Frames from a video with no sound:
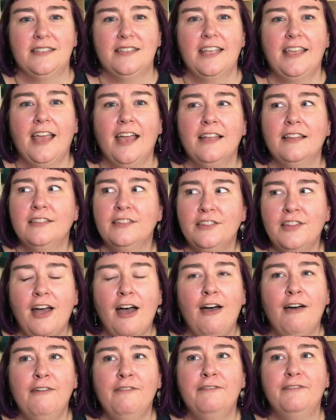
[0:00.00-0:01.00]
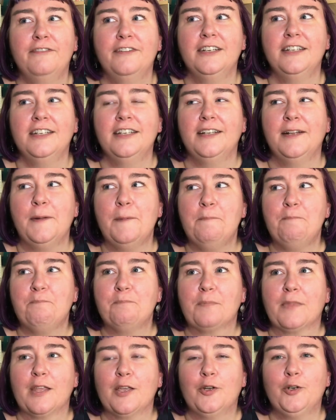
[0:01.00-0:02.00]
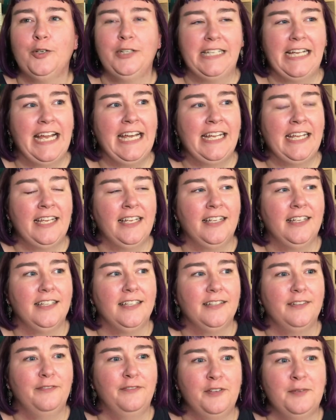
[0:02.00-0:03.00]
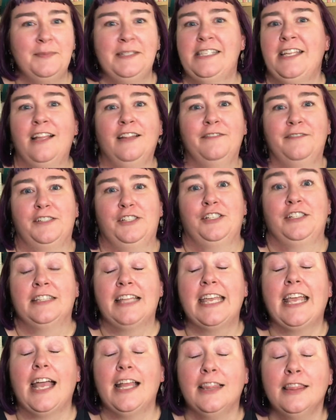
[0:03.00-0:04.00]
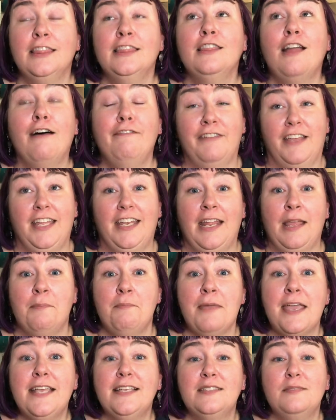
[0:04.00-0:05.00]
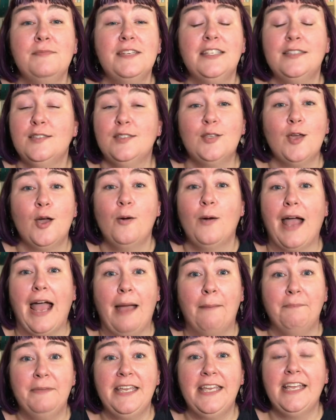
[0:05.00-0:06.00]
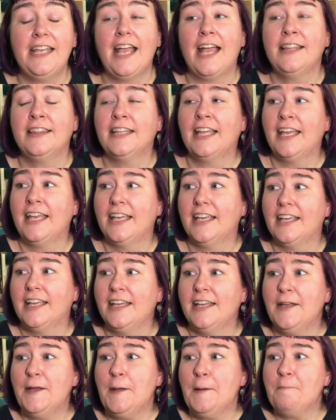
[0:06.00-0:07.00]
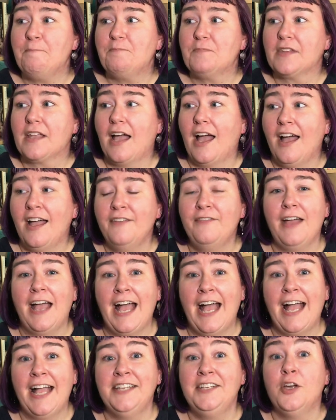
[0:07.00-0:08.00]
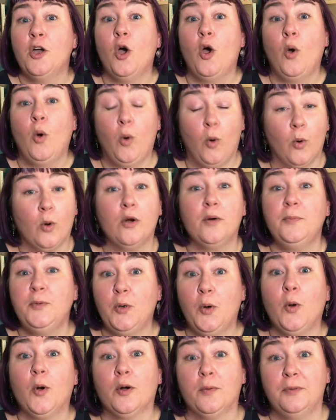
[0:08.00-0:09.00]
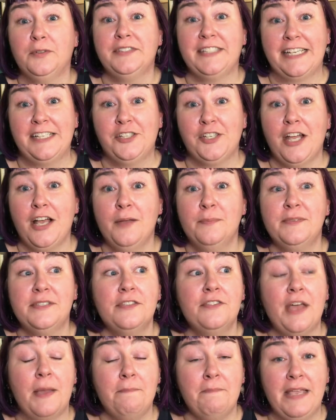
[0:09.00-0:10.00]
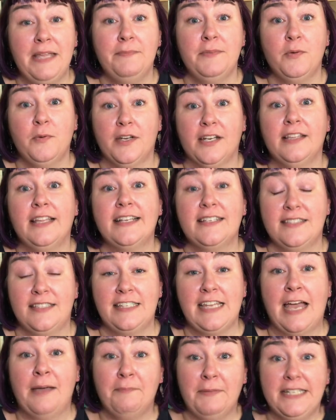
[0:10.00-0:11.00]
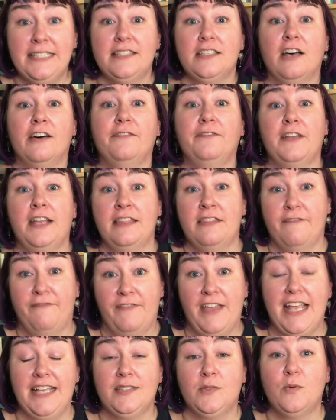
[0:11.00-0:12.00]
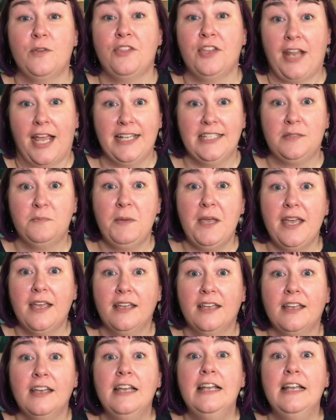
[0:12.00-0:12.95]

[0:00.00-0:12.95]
Like I love creating film and television. Like I love it. It makes me so happy. And like, I've had horrible, horrible day jobs that made me want to like stab myself in the face with an ice pick.